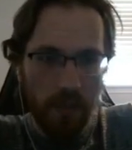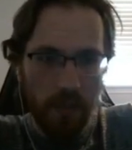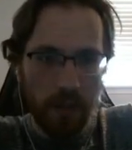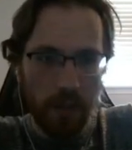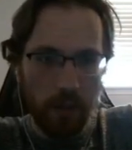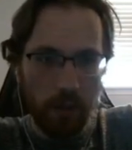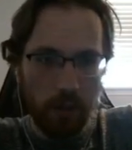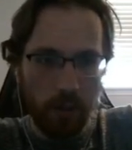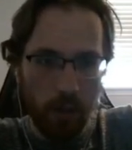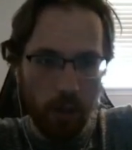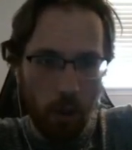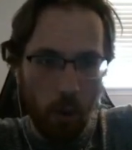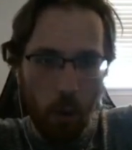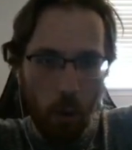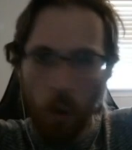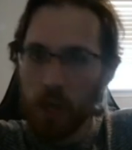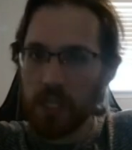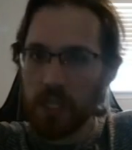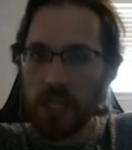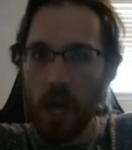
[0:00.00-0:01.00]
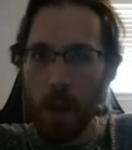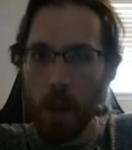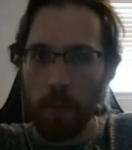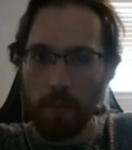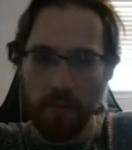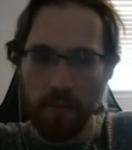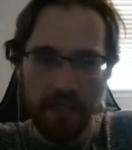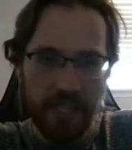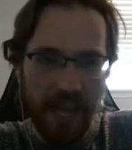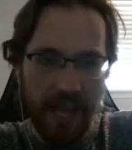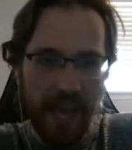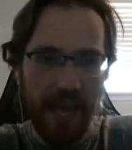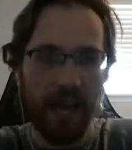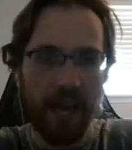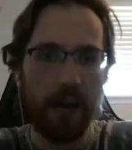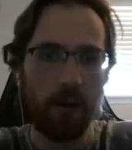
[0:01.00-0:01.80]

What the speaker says: the little dew on top of its head.